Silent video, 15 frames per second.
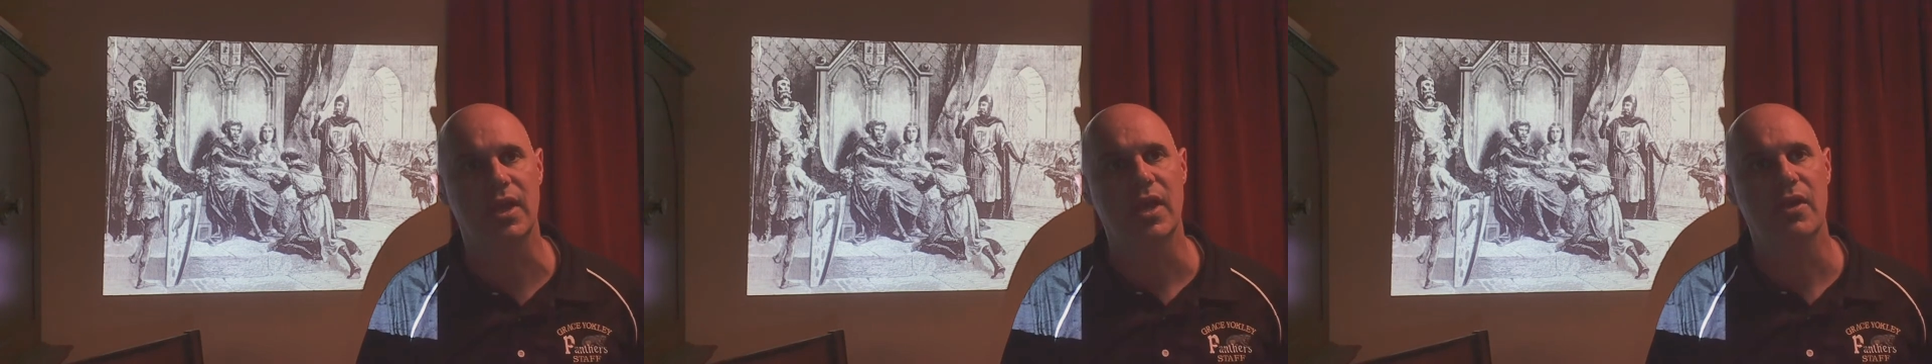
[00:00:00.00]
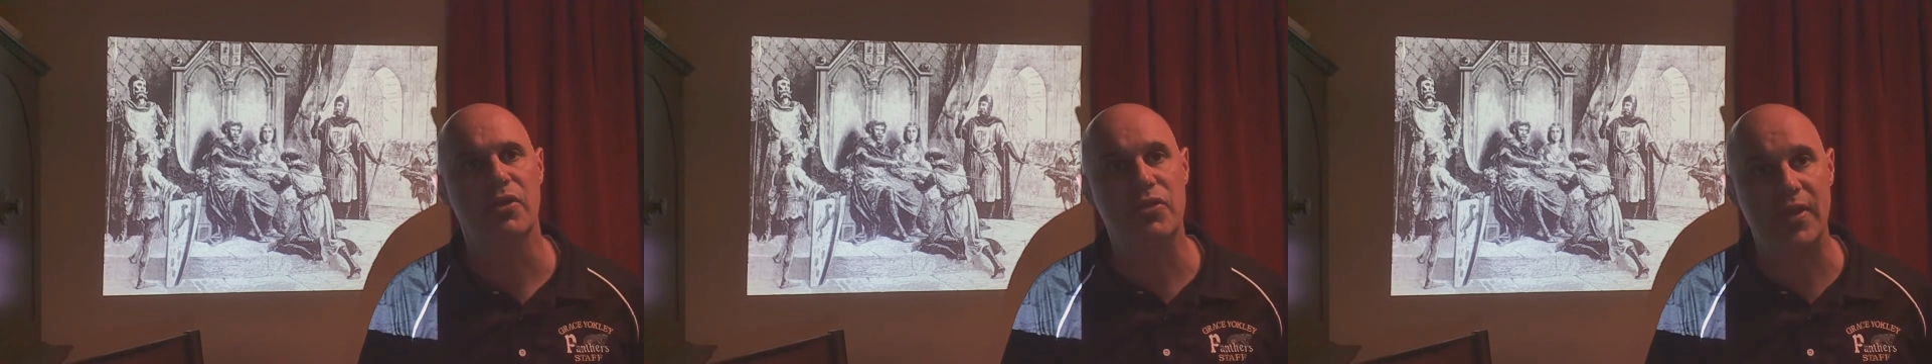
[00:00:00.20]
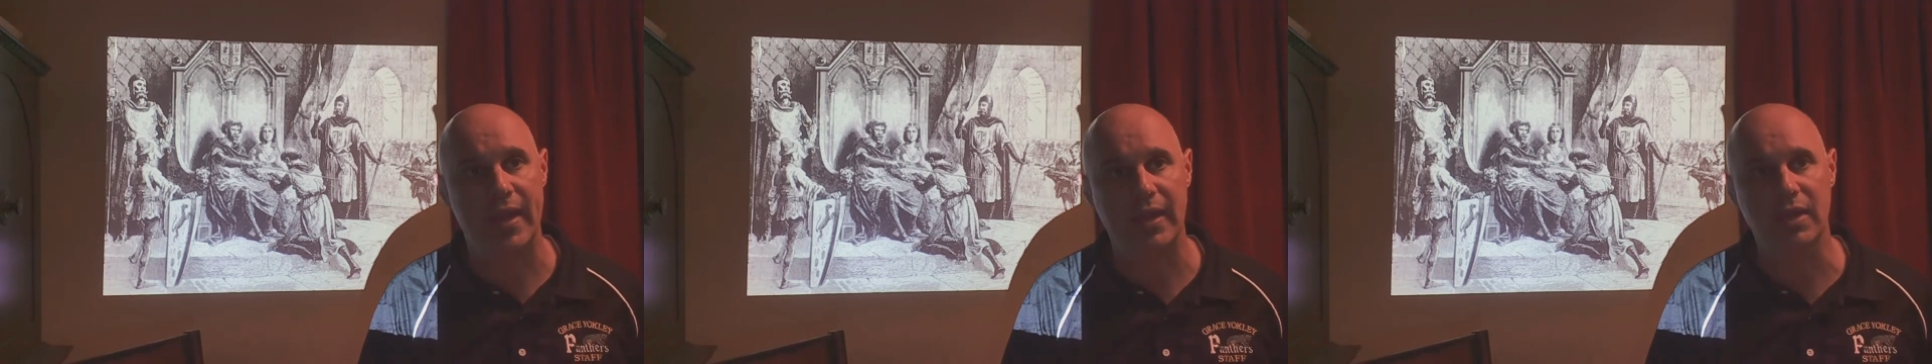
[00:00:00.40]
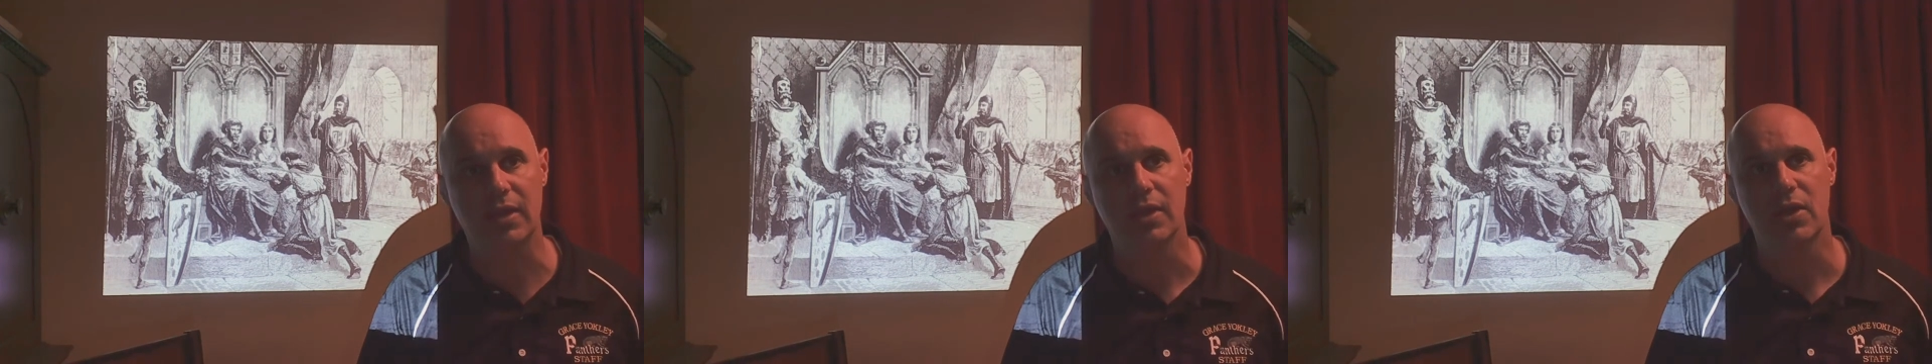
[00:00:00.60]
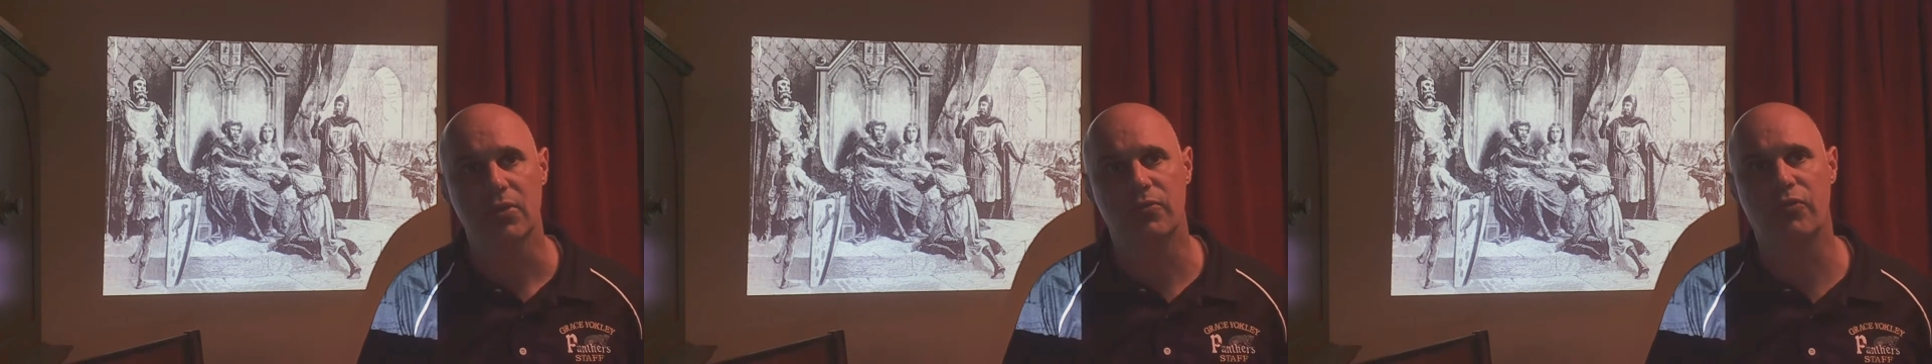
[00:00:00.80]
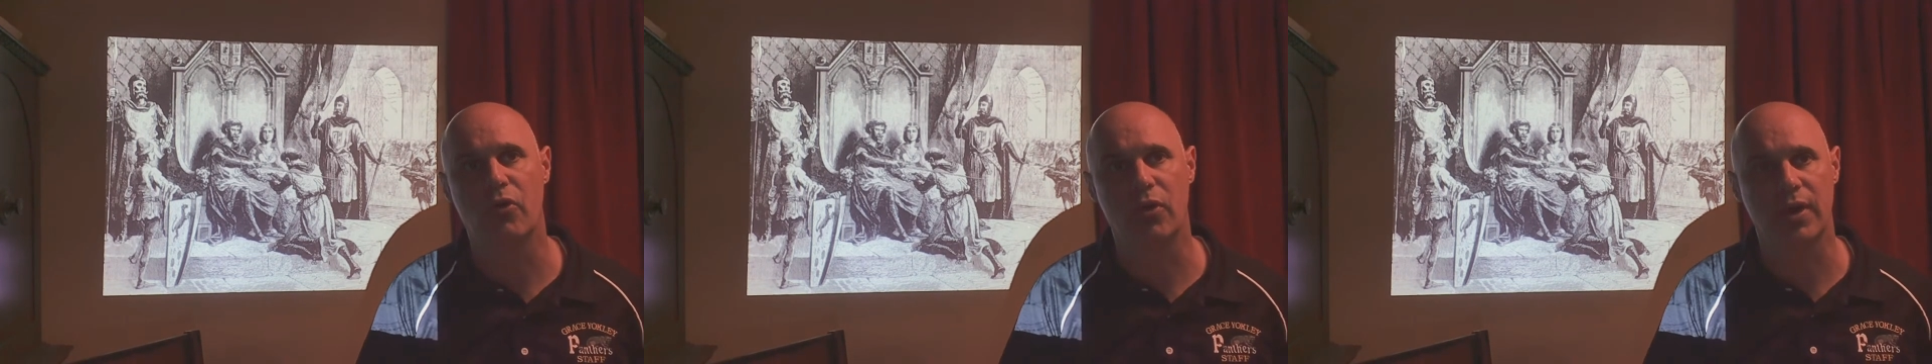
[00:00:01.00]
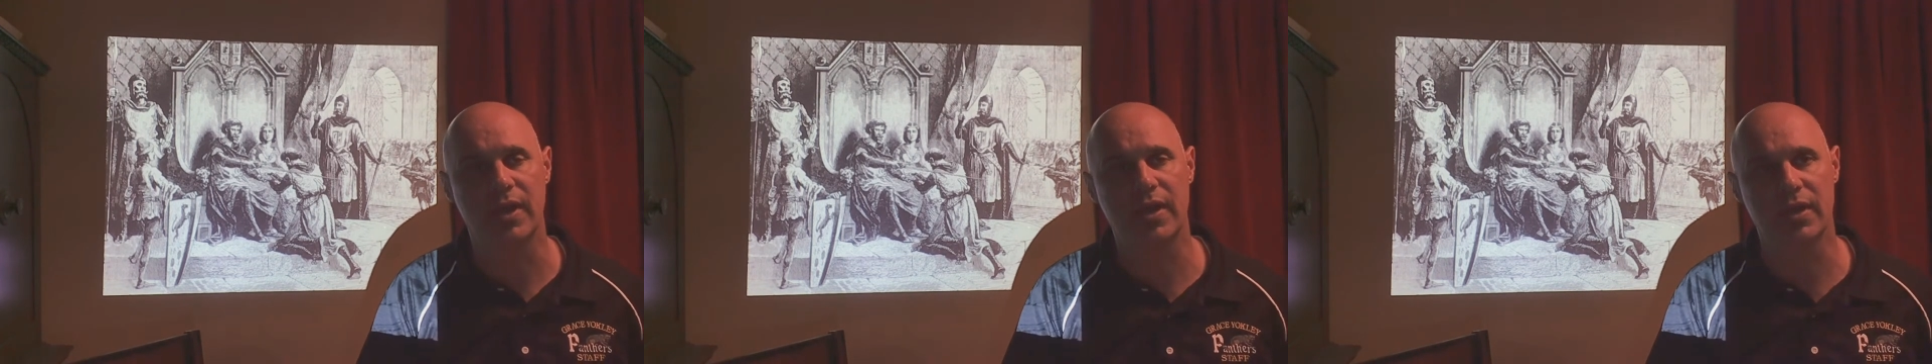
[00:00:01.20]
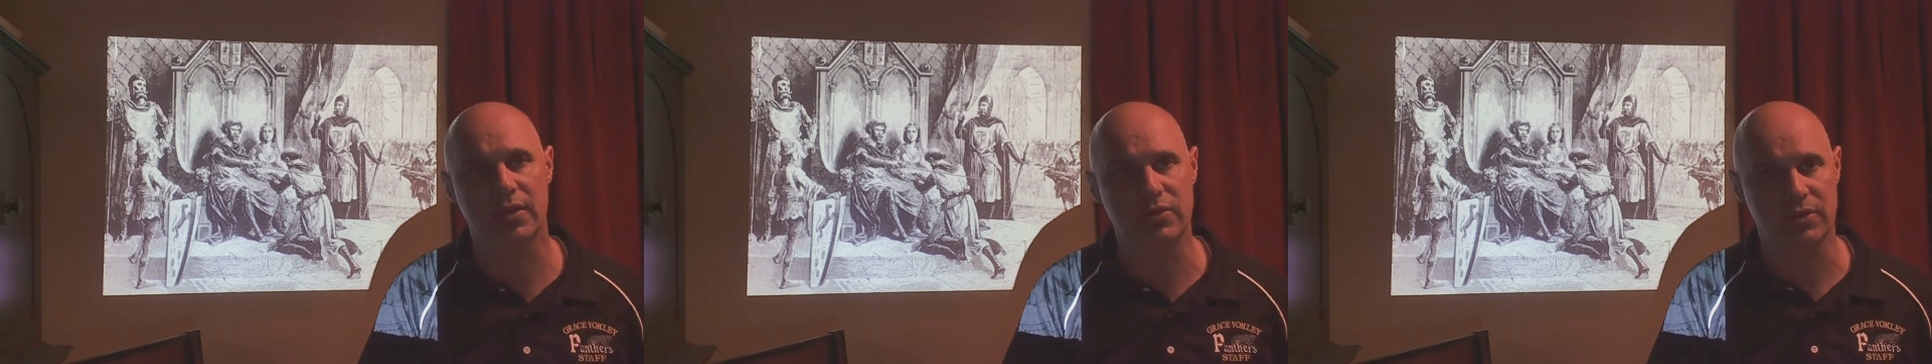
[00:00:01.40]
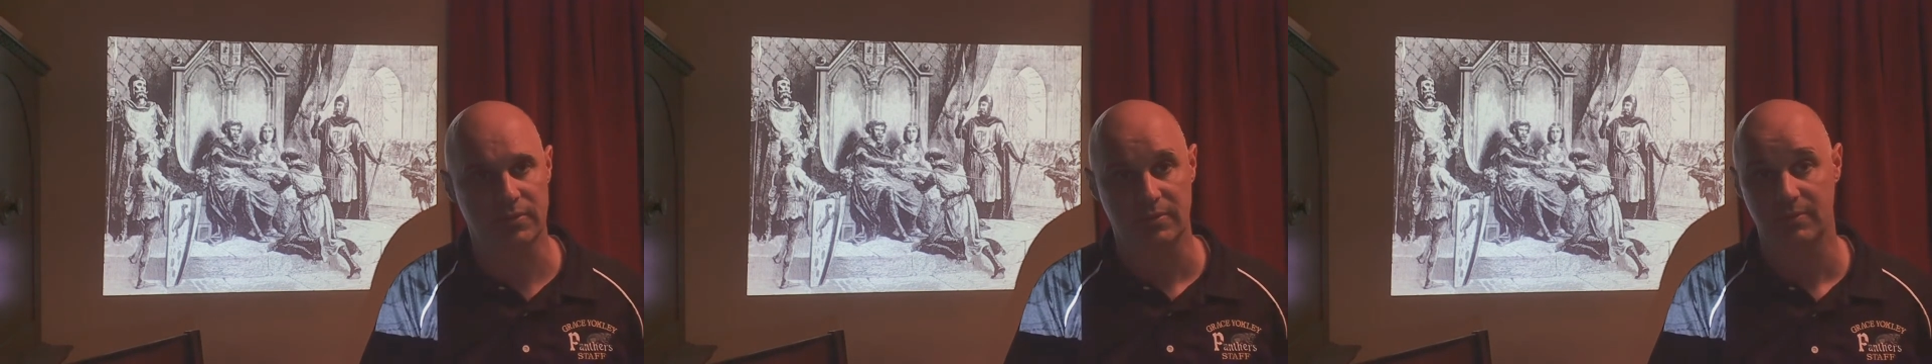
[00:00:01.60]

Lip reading: thank for his